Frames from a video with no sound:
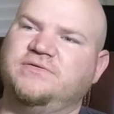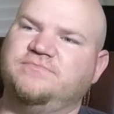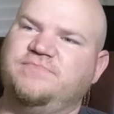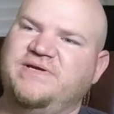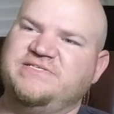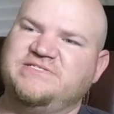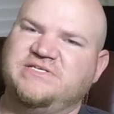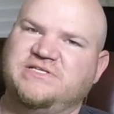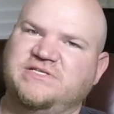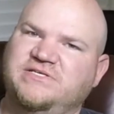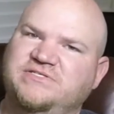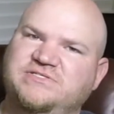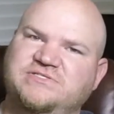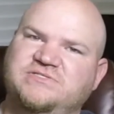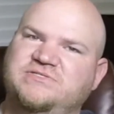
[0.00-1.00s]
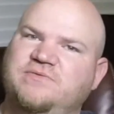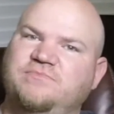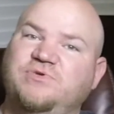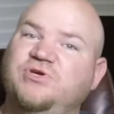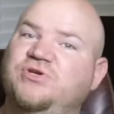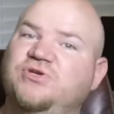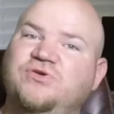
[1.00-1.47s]
Basically just something
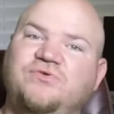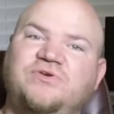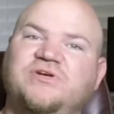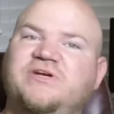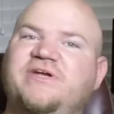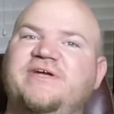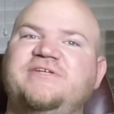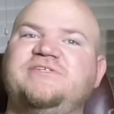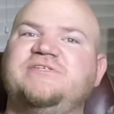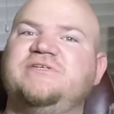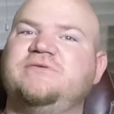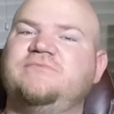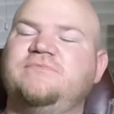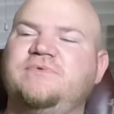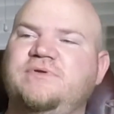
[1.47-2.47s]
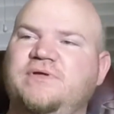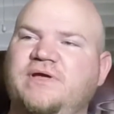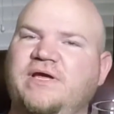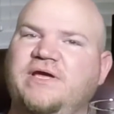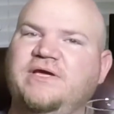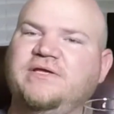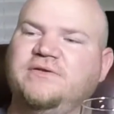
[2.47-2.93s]
you can do in your kitchen,
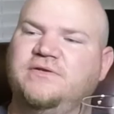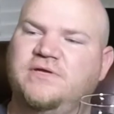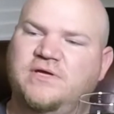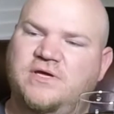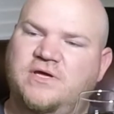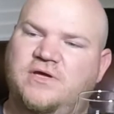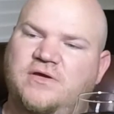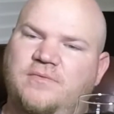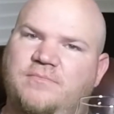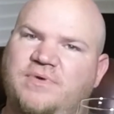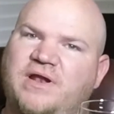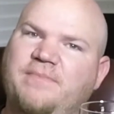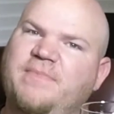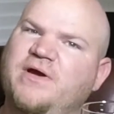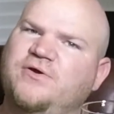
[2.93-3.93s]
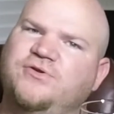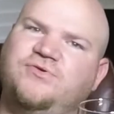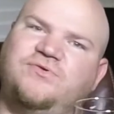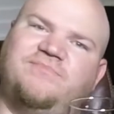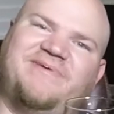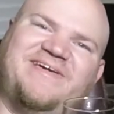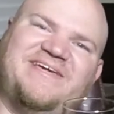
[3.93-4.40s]
but I'm not going to
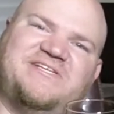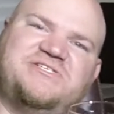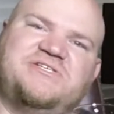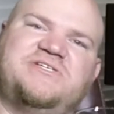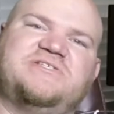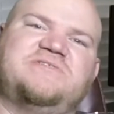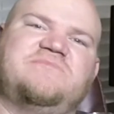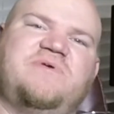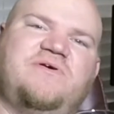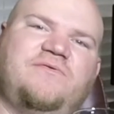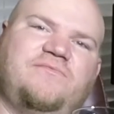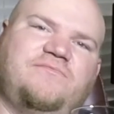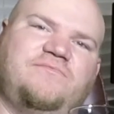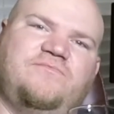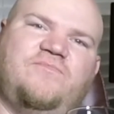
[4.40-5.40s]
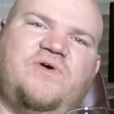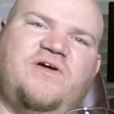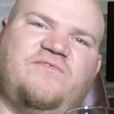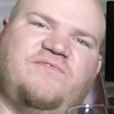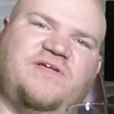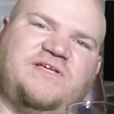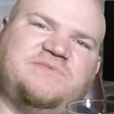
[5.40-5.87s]
do it in my kitchen because my
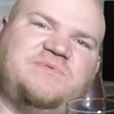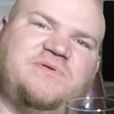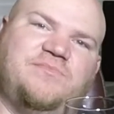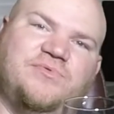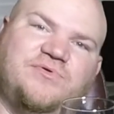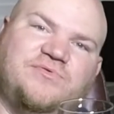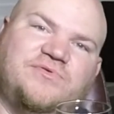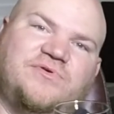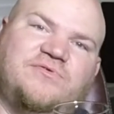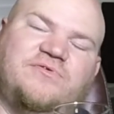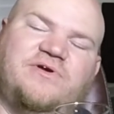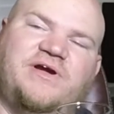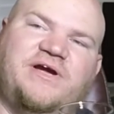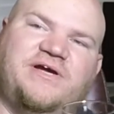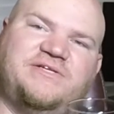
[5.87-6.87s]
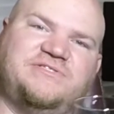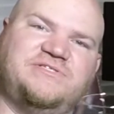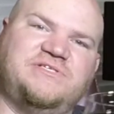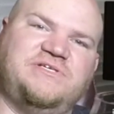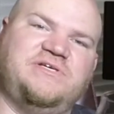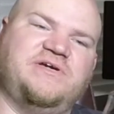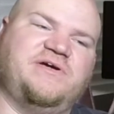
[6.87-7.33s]
wife likes me to brew in the garage.
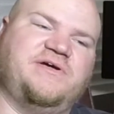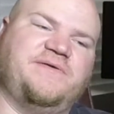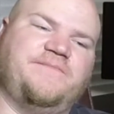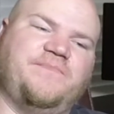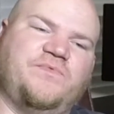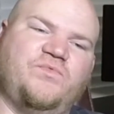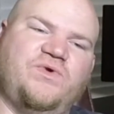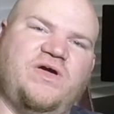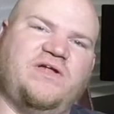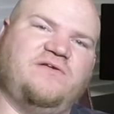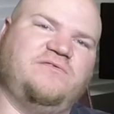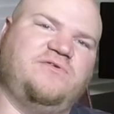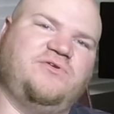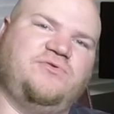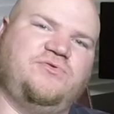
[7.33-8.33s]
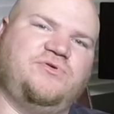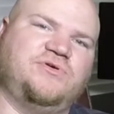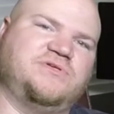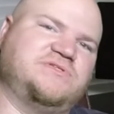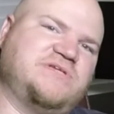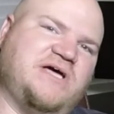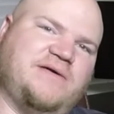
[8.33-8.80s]
We got a new
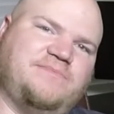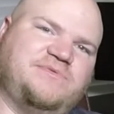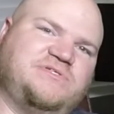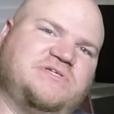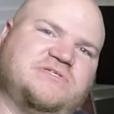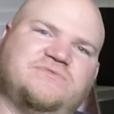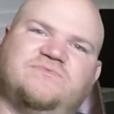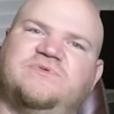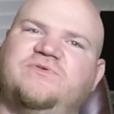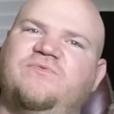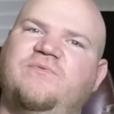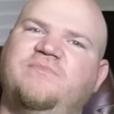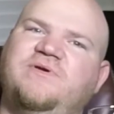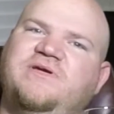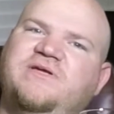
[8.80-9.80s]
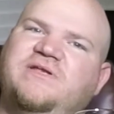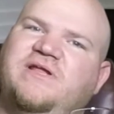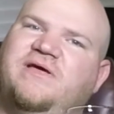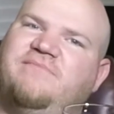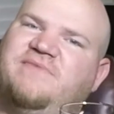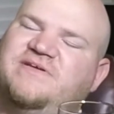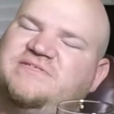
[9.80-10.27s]
cooktop. She doesn't really want me getting
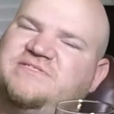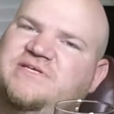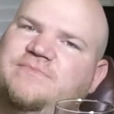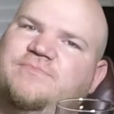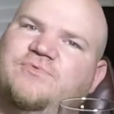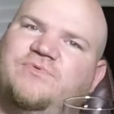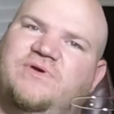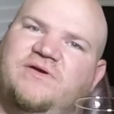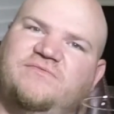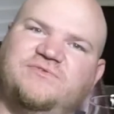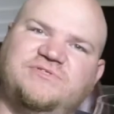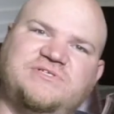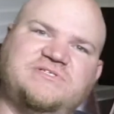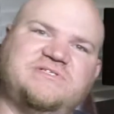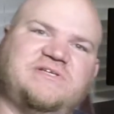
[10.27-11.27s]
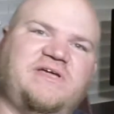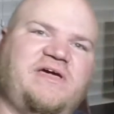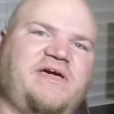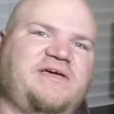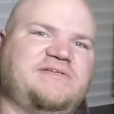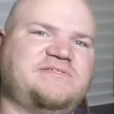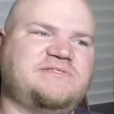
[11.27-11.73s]
that messed up or whatever, just in
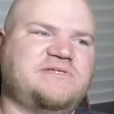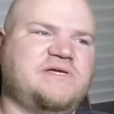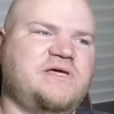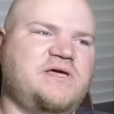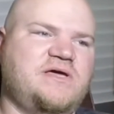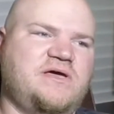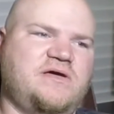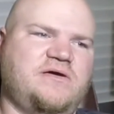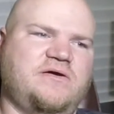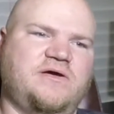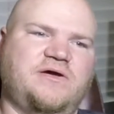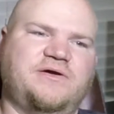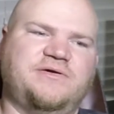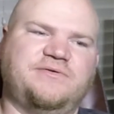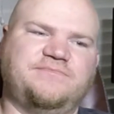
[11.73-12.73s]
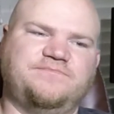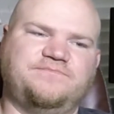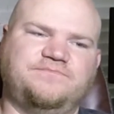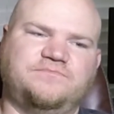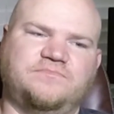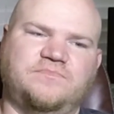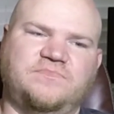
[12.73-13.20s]
case.
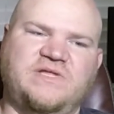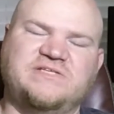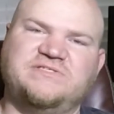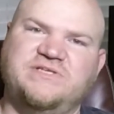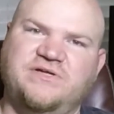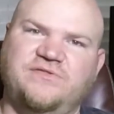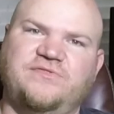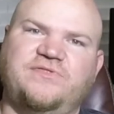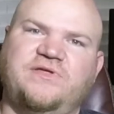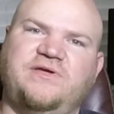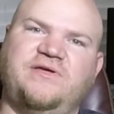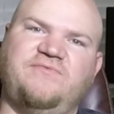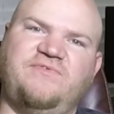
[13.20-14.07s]
That's another thing.